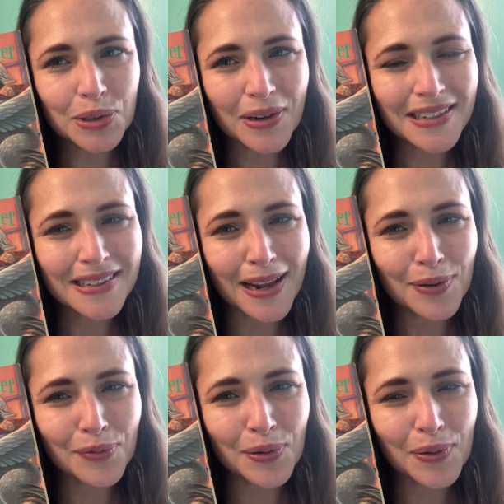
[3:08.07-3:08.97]
So I
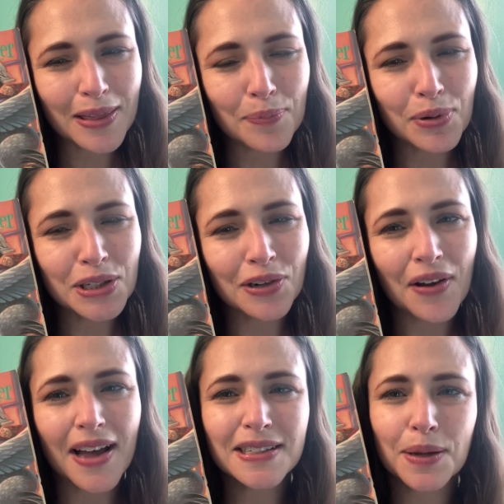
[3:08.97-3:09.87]
decided to reread The Prisoner
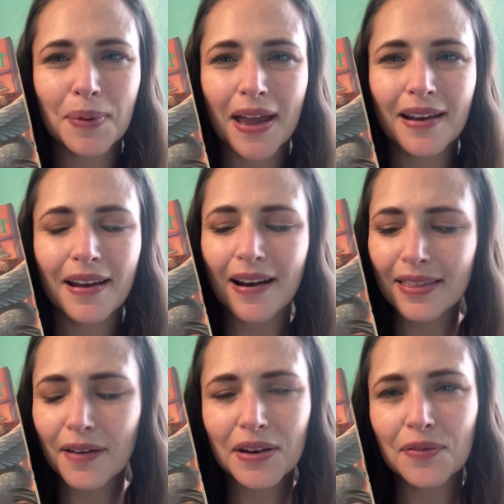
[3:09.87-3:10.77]
of Azkaban, and I
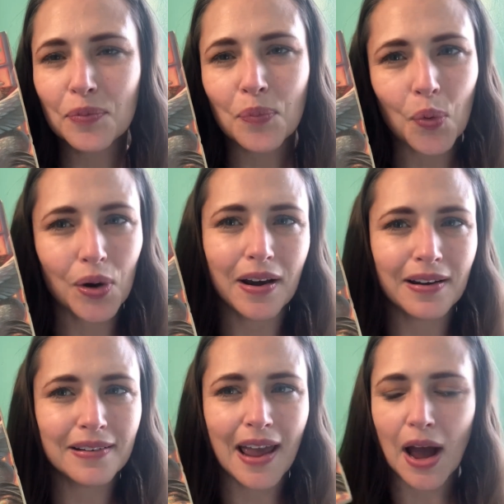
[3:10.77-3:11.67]
love it even
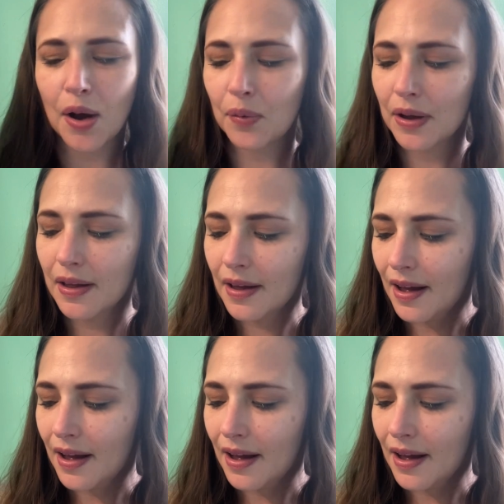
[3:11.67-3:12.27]
more now.